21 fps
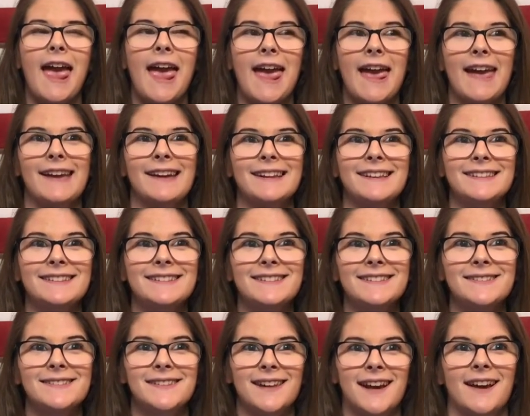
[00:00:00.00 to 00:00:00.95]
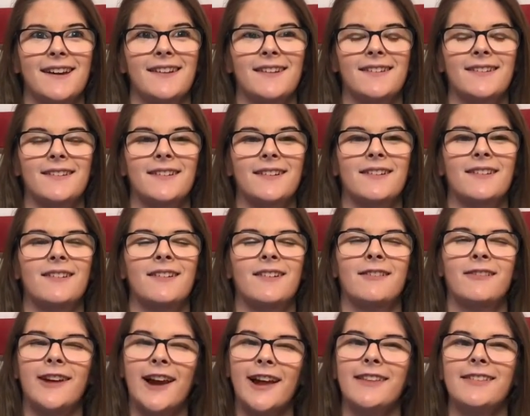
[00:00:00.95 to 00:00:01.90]
hands down,
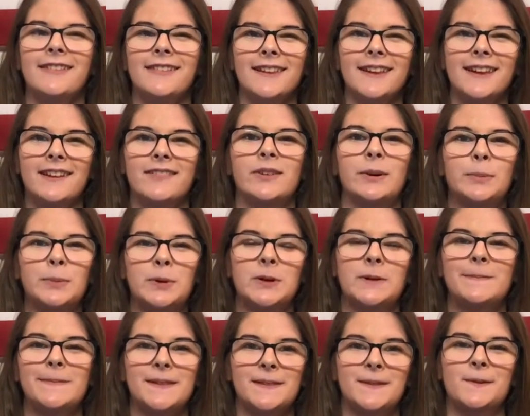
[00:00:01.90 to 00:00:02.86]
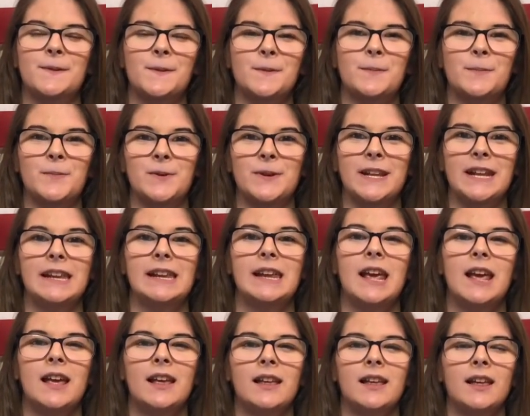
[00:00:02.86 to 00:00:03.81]
are Rhett and Link from Good Mythical Morning.
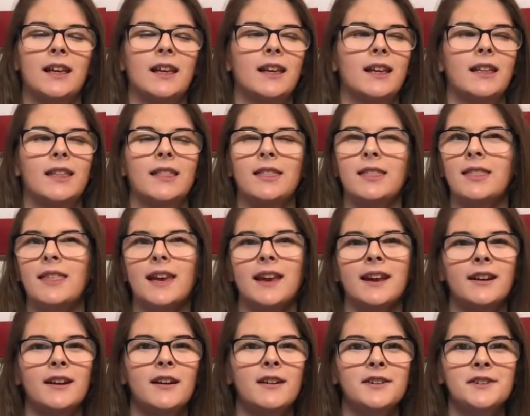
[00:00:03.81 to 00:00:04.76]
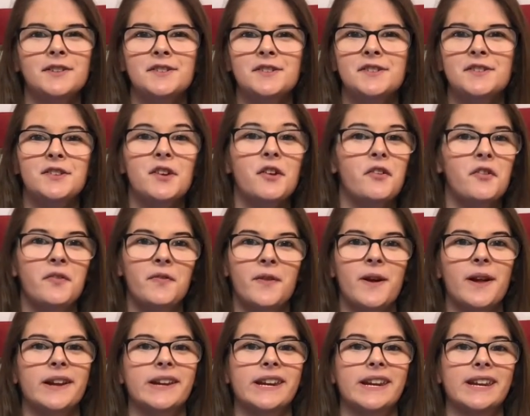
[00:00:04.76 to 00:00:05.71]
They are just so
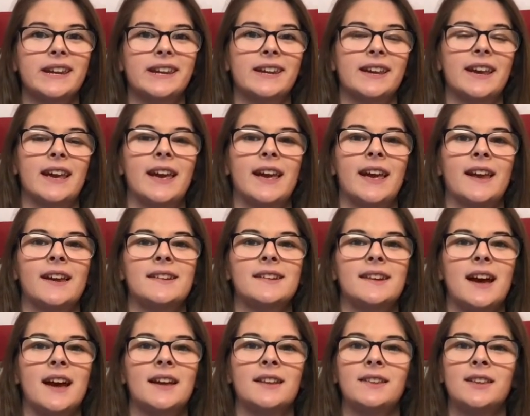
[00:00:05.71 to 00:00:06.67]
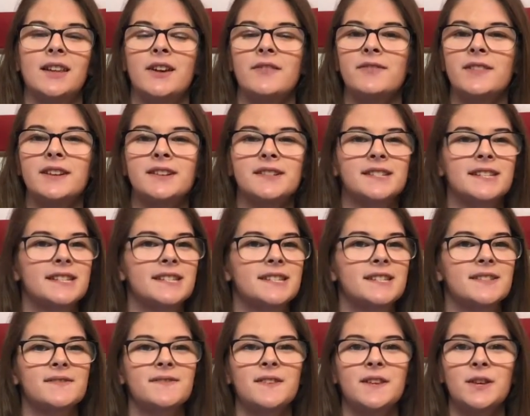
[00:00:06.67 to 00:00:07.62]
funny and I love their
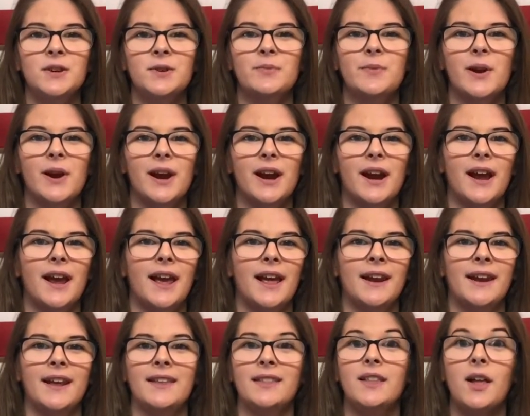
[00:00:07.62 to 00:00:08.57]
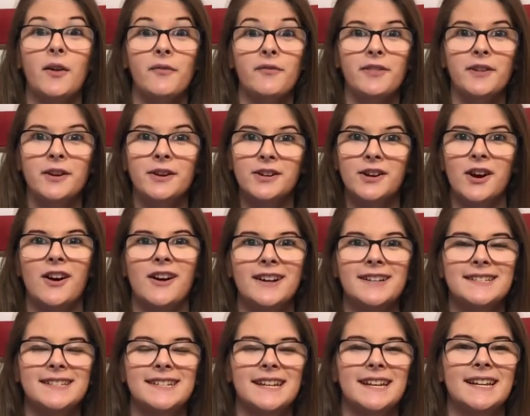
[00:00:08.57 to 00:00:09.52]
sense of humor and I love their
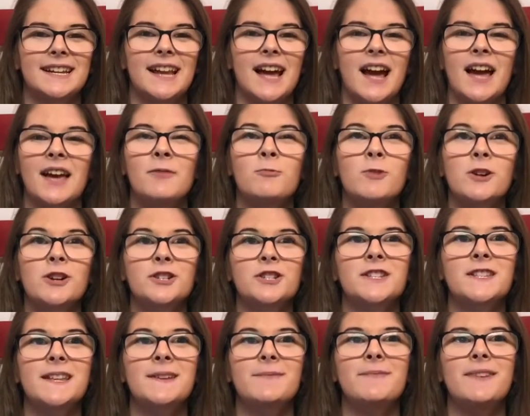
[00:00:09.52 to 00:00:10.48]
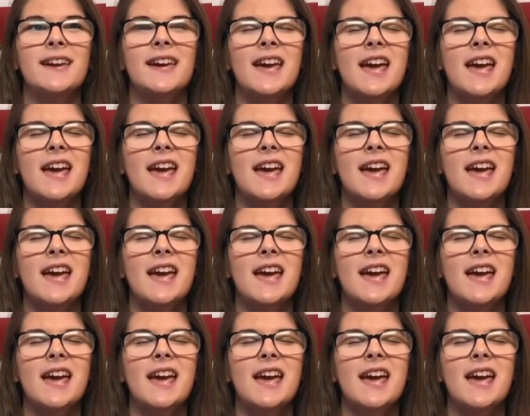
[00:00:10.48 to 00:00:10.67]
content. I watch them